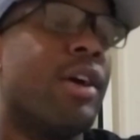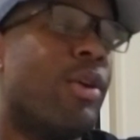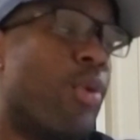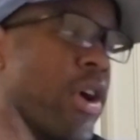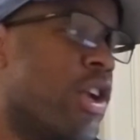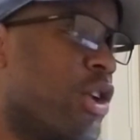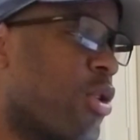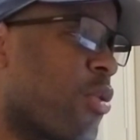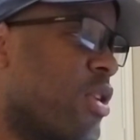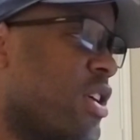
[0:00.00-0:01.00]
We're going to do
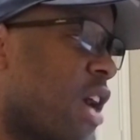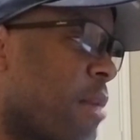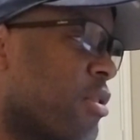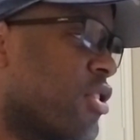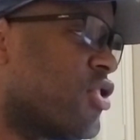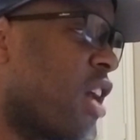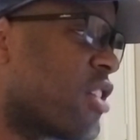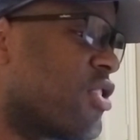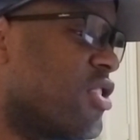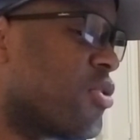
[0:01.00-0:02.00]
a recap of the
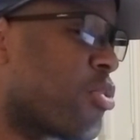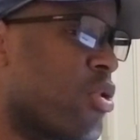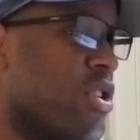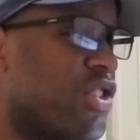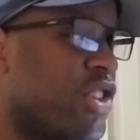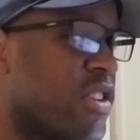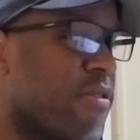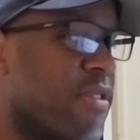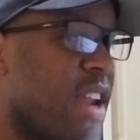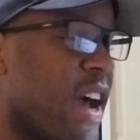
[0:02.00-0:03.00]
Texans preseason
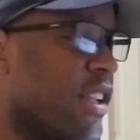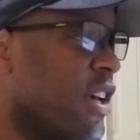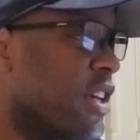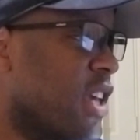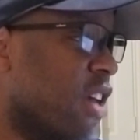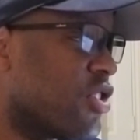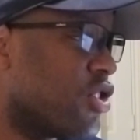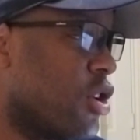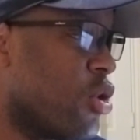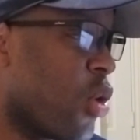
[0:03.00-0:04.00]
finale against
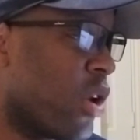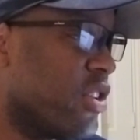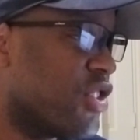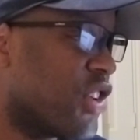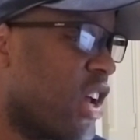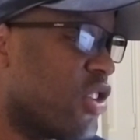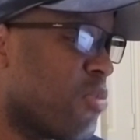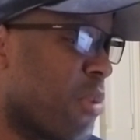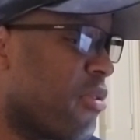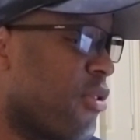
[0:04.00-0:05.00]
the New Orleans Saints.
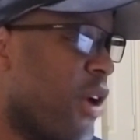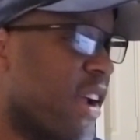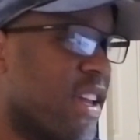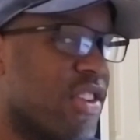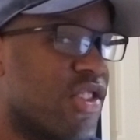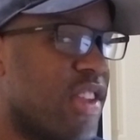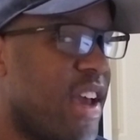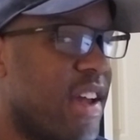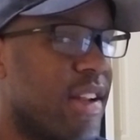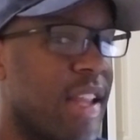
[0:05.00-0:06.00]
But before I get into
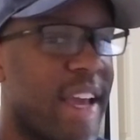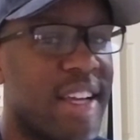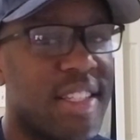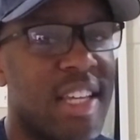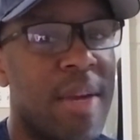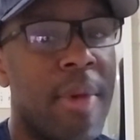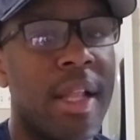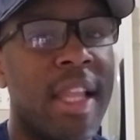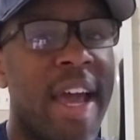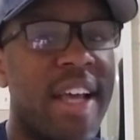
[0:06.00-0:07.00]
that, like I said in my
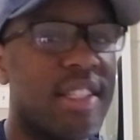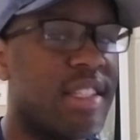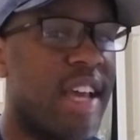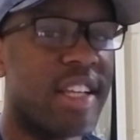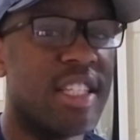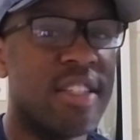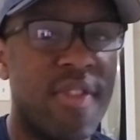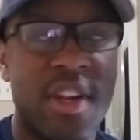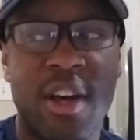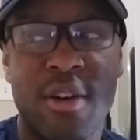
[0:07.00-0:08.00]
last Texans
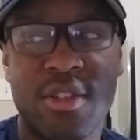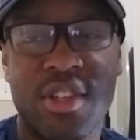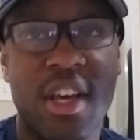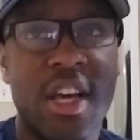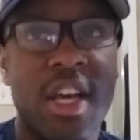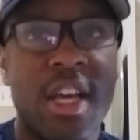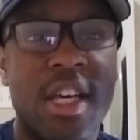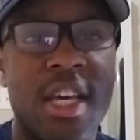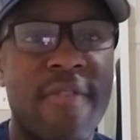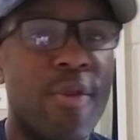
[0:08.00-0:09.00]
videos,
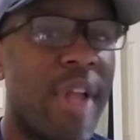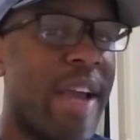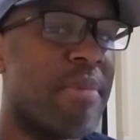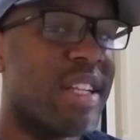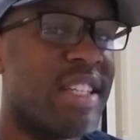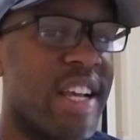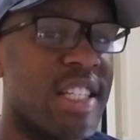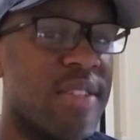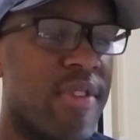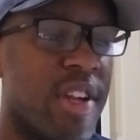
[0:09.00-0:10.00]
if you like my
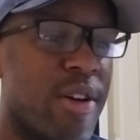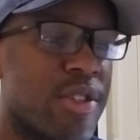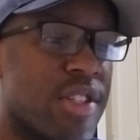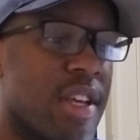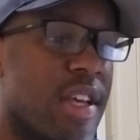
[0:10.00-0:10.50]
Texans videos,